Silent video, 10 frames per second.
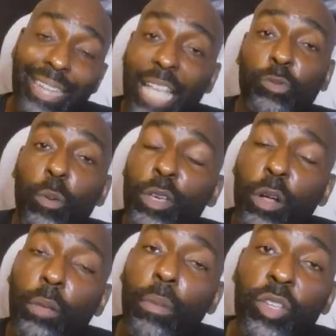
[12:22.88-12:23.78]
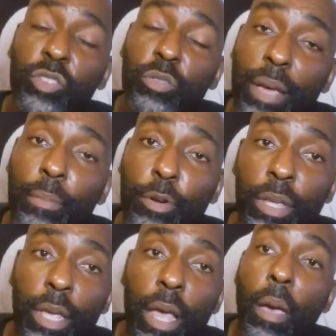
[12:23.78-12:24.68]
That's what we call muscle
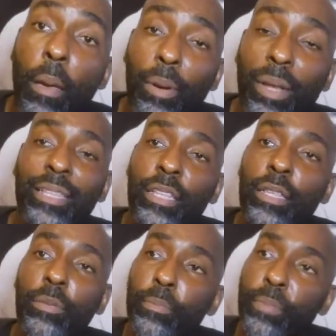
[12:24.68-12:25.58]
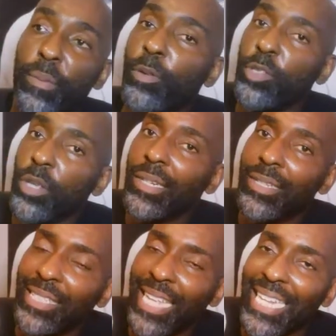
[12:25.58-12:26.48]
memory. But people don't
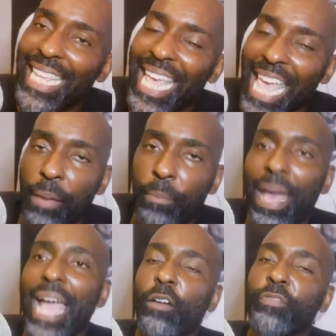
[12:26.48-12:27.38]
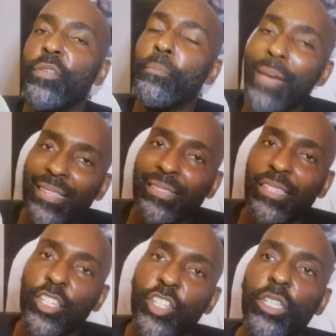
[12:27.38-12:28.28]
understand the impact of the
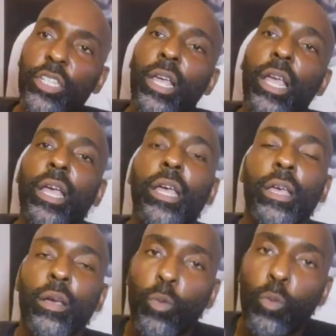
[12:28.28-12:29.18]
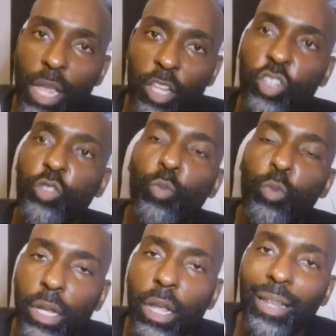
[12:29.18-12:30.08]
message, which
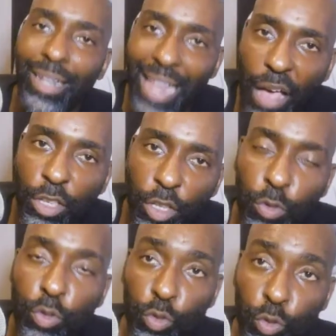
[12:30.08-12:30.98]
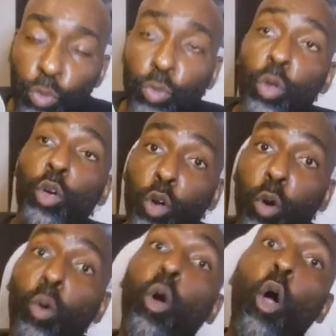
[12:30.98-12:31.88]
will allow you to
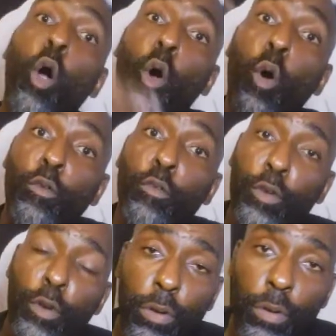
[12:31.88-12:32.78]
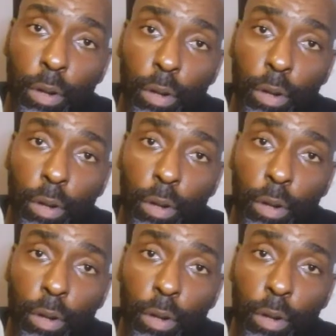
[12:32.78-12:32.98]
go over,